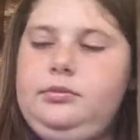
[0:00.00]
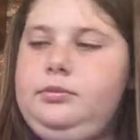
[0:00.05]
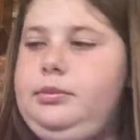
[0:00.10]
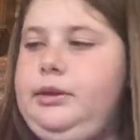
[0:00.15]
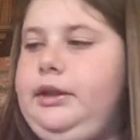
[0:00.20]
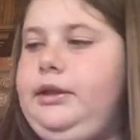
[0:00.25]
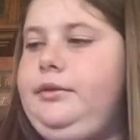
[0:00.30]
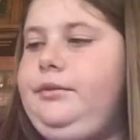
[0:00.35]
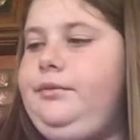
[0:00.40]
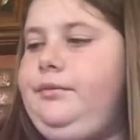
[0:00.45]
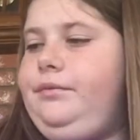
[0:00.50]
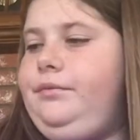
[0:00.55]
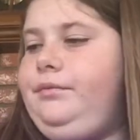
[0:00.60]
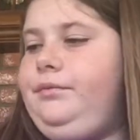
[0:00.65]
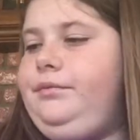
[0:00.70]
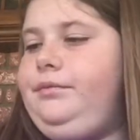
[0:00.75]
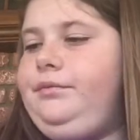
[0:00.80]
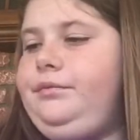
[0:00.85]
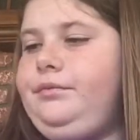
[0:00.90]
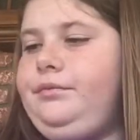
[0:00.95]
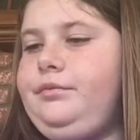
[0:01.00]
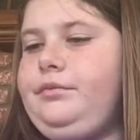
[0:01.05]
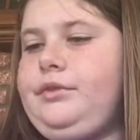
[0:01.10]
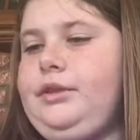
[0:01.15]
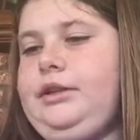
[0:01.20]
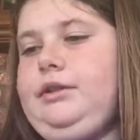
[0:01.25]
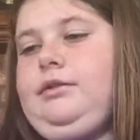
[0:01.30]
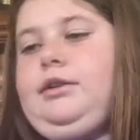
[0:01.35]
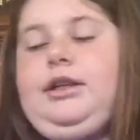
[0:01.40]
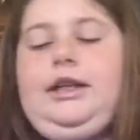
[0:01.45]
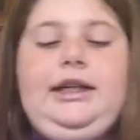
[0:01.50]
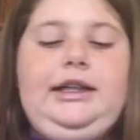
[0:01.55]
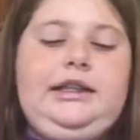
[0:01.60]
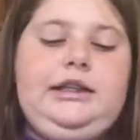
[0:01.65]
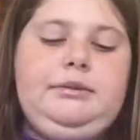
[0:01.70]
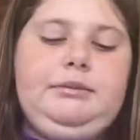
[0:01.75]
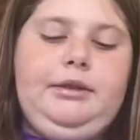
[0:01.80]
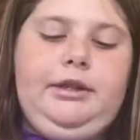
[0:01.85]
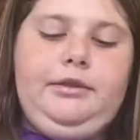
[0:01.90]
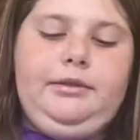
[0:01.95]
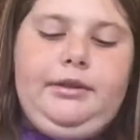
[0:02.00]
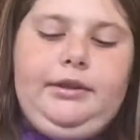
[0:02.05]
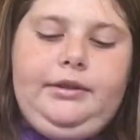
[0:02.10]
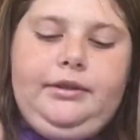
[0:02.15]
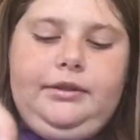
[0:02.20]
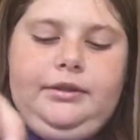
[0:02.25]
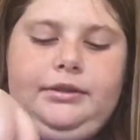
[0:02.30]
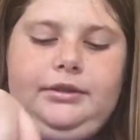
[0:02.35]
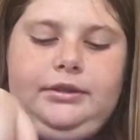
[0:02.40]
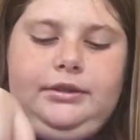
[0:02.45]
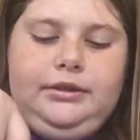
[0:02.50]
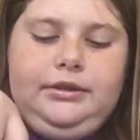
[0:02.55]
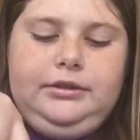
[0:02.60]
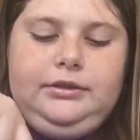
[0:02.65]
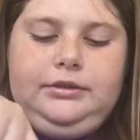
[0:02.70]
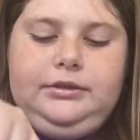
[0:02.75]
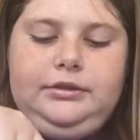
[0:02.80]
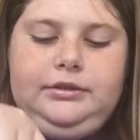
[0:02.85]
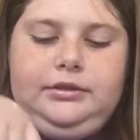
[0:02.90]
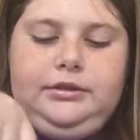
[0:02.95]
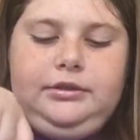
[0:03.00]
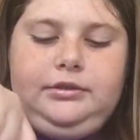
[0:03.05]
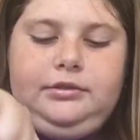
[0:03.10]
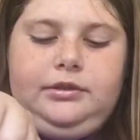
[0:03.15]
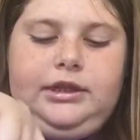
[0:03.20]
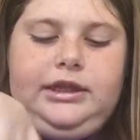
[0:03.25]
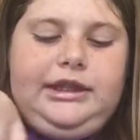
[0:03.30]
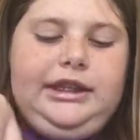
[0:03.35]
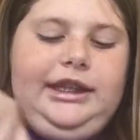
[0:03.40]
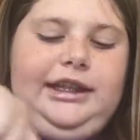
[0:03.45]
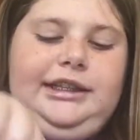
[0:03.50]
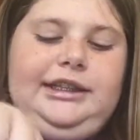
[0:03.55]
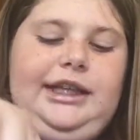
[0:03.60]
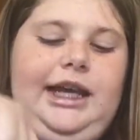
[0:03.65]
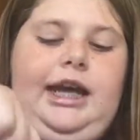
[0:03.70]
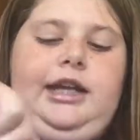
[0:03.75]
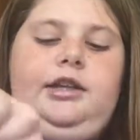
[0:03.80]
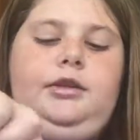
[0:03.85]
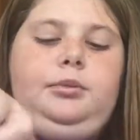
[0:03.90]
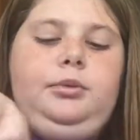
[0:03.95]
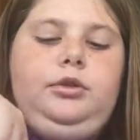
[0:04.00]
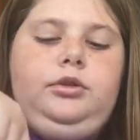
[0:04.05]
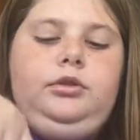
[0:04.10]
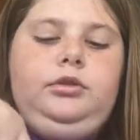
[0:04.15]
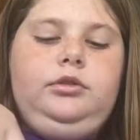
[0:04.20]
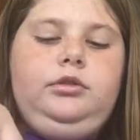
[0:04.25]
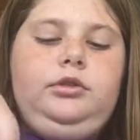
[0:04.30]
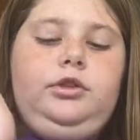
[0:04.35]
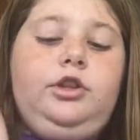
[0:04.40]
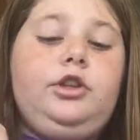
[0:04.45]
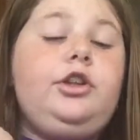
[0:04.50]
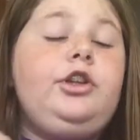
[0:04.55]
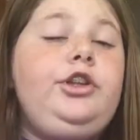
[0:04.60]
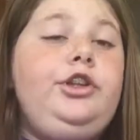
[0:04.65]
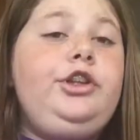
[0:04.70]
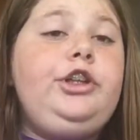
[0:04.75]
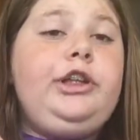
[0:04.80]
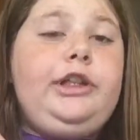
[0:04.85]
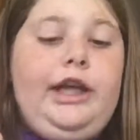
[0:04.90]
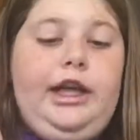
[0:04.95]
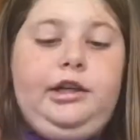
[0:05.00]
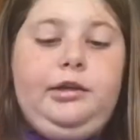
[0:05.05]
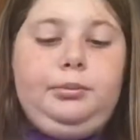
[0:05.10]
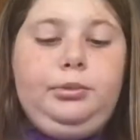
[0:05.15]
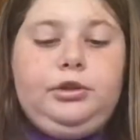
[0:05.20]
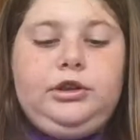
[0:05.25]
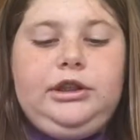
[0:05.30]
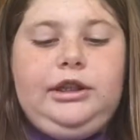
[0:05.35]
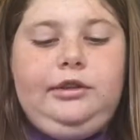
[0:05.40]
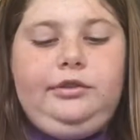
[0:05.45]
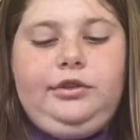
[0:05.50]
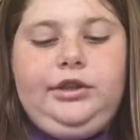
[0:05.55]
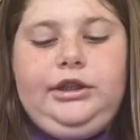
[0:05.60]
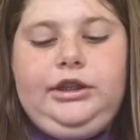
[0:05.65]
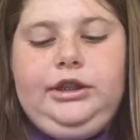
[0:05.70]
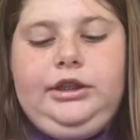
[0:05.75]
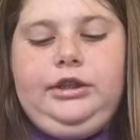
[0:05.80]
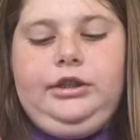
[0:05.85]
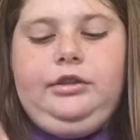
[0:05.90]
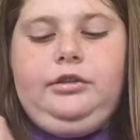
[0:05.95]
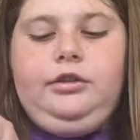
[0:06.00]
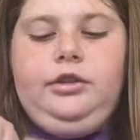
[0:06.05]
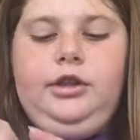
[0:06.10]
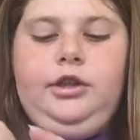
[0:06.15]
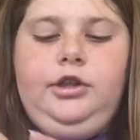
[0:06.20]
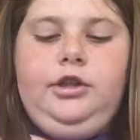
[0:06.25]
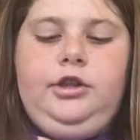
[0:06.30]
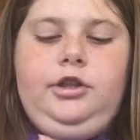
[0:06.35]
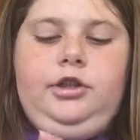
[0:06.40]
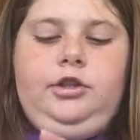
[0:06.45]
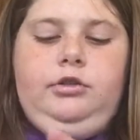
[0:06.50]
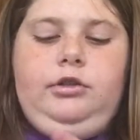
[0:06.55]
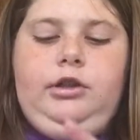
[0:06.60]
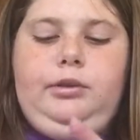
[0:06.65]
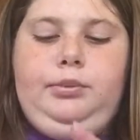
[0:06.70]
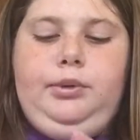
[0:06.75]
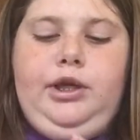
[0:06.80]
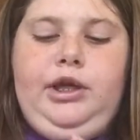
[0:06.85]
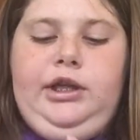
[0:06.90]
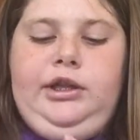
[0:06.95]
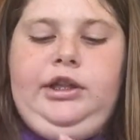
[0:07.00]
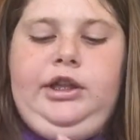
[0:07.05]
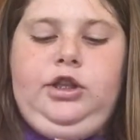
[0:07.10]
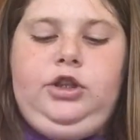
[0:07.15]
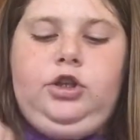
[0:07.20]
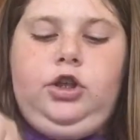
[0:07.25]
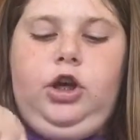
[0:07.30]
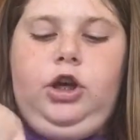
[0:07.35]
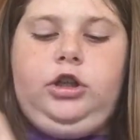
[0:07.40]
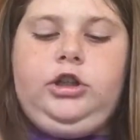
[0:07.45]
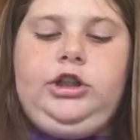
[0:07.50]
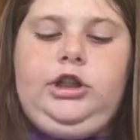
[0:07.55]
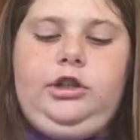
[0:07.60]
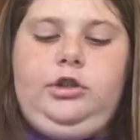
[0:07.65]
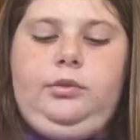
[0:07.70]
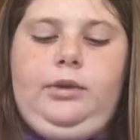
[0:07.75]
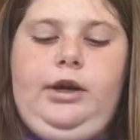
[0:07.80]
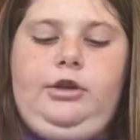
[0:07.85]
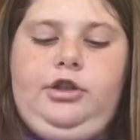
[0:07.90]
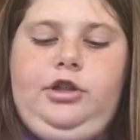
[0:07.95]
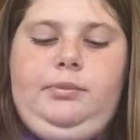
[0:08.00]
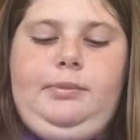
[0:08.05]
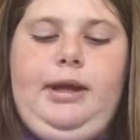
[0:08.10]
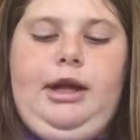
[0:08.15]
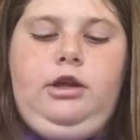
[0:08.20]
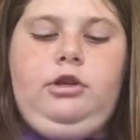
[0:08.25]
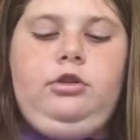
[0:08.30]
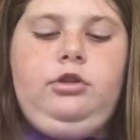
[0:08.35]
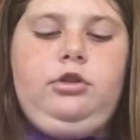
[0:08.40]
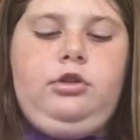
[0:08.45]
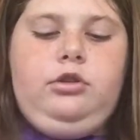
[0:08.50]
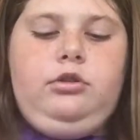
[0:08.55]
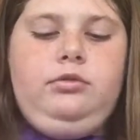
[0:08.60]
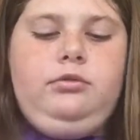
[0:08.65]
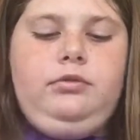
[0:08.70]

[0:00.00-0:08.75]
But I'm gonna add some anyway. Cause it's edible. You need edible stuff because you know you don't want to put anything toxic around your mouth.